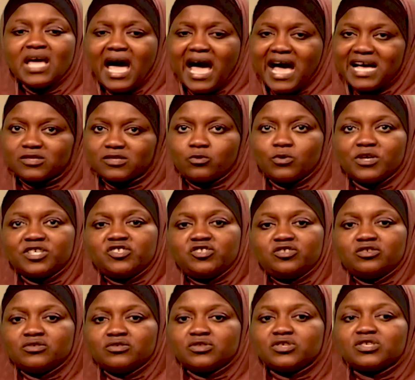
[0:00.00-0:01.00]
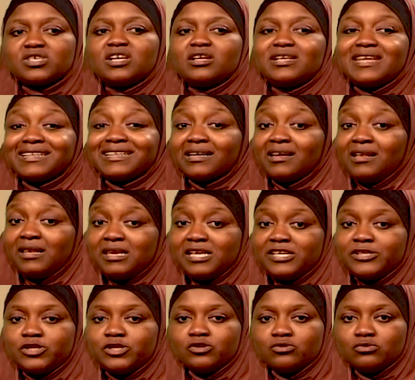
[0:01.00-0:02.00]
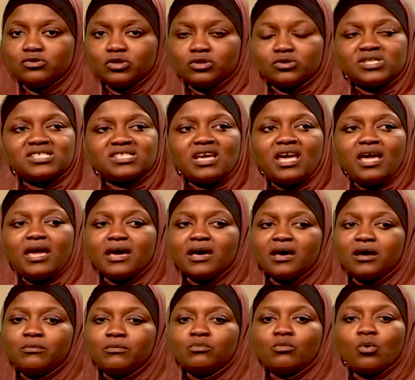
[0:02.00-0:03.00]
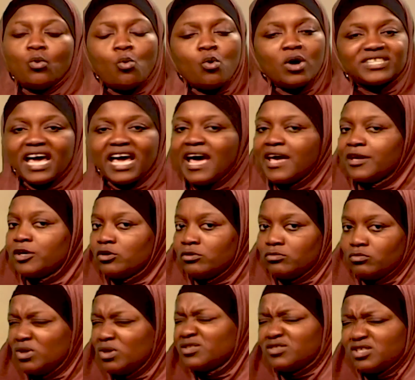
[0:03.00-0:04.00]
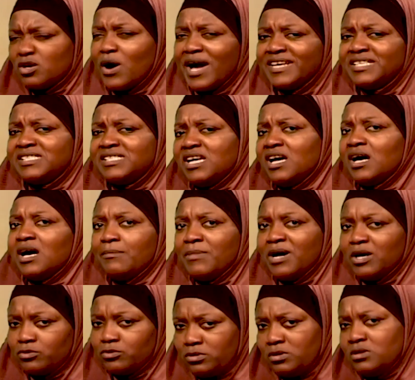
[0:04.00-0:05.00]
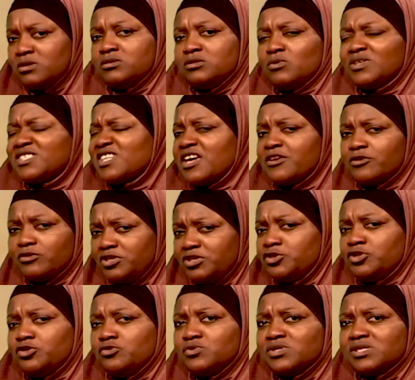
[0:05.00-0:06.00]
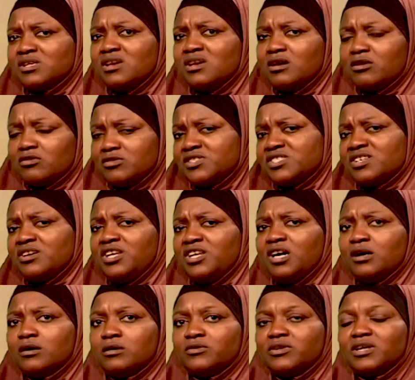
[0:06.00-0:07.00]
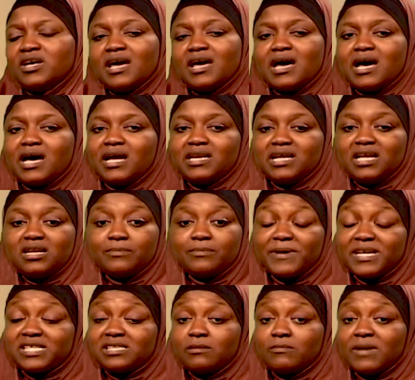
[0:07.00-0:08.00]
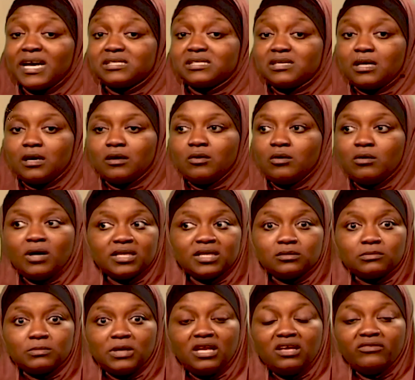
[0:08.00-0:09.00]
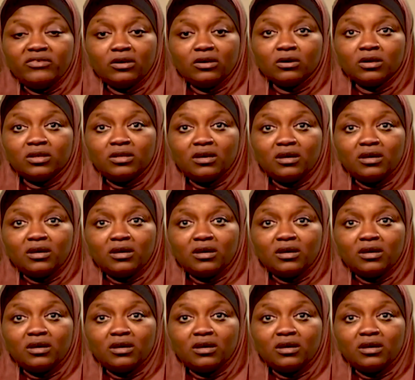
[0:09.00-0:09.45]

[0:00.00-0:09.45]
Ask questions that can lead you. You could say, what's your idea about God? What are your issues concerning God? And then the person might say, oh, I don't believe in God.